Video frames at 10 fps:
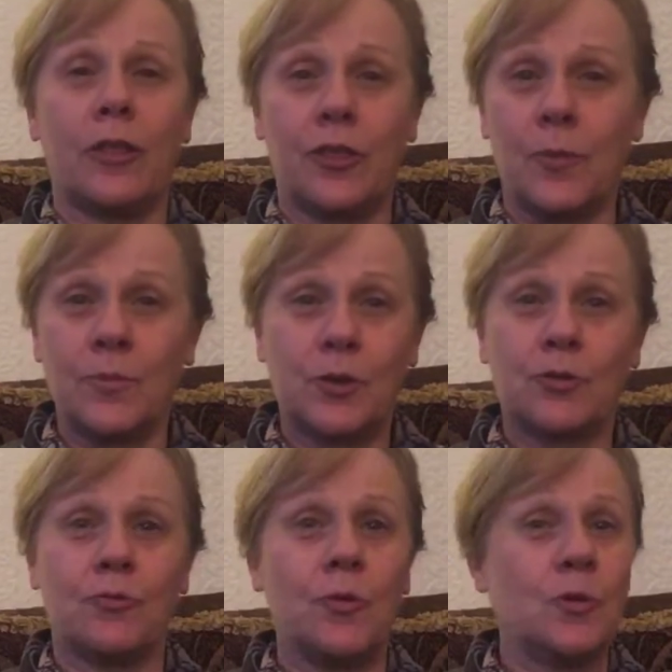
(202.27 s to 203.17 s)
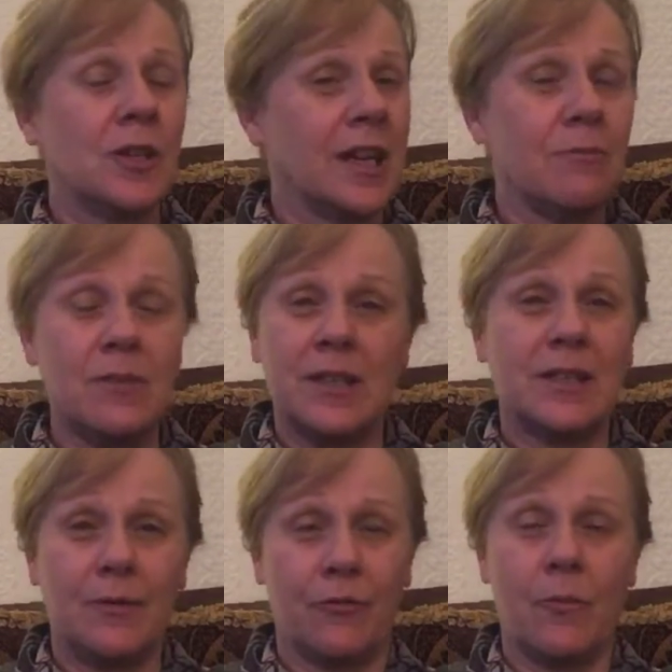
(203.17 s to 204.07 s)
thumb screws and give me
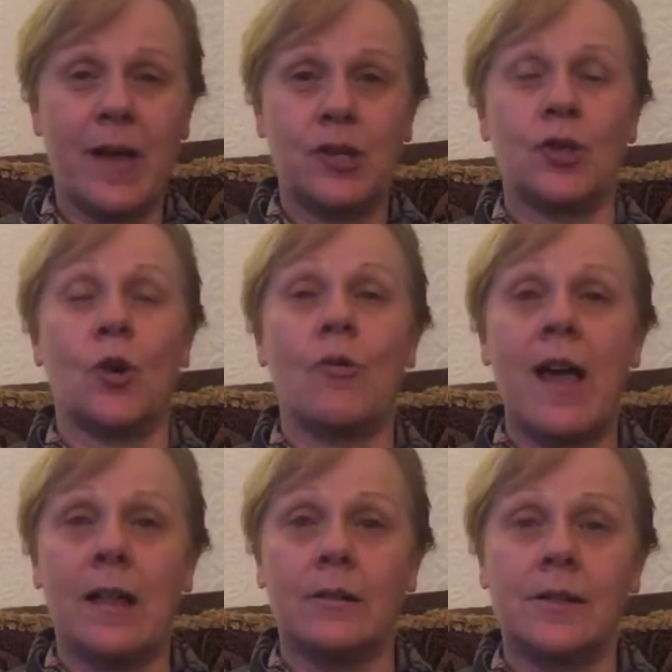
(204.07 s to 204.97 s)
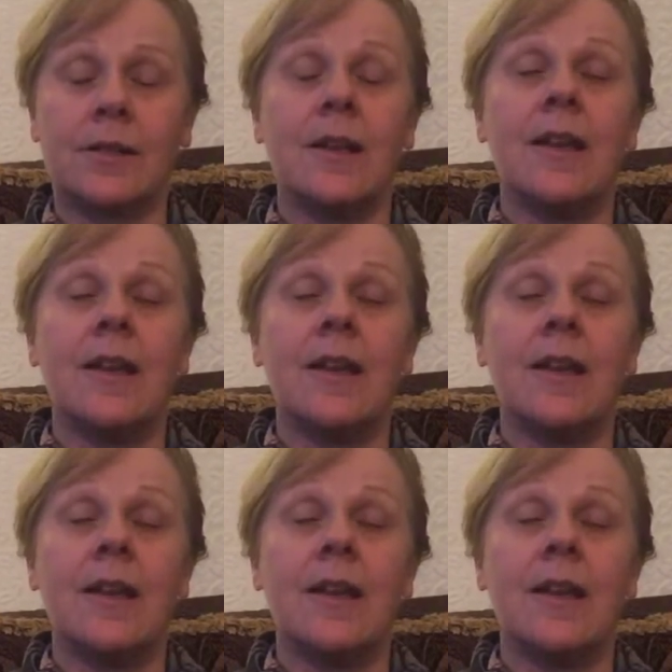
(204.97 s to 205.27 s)
this information or else.